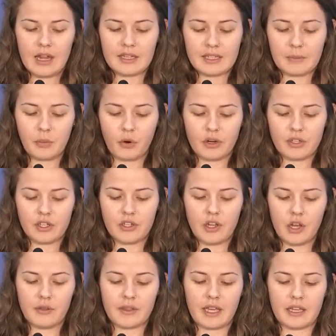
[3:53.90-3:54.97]
It is important to
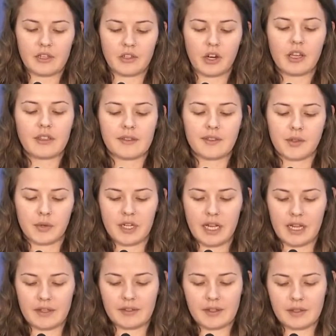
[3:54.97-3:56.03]
note that during these three
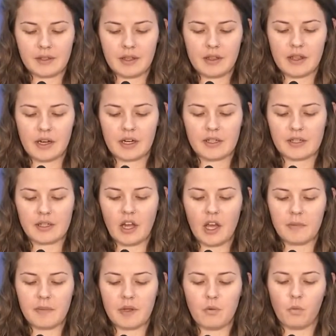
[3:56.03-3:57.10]
days, there has
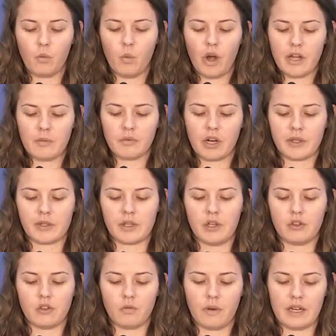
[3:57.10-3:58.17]
not been one
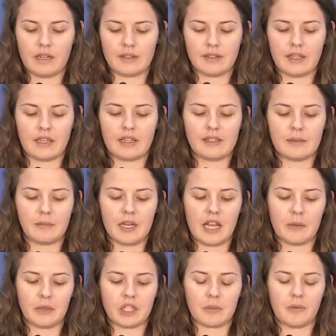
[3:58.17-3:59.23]
prosecution witness that has
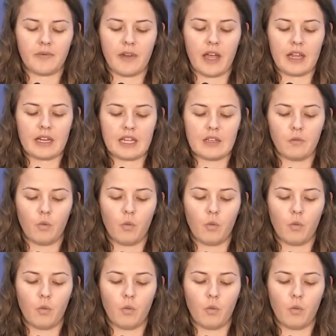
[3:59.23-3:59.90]
been able to provide